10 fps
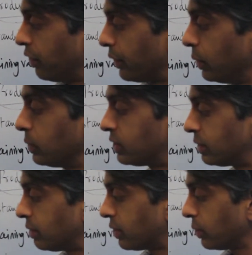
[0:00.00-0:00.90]

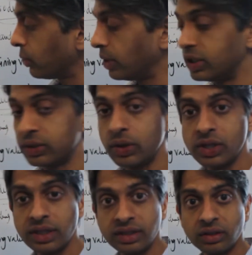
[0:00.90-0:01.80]
through
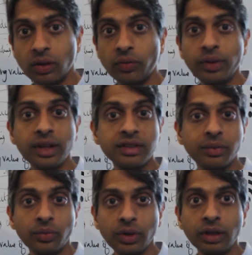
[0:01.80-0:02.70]
research and discovery and
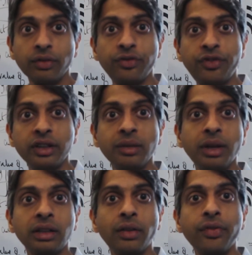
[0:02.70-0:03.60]
some real
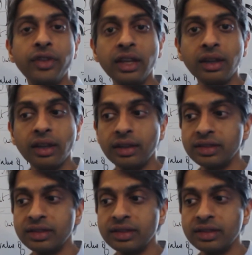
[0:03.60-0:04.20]
fundamental thinking,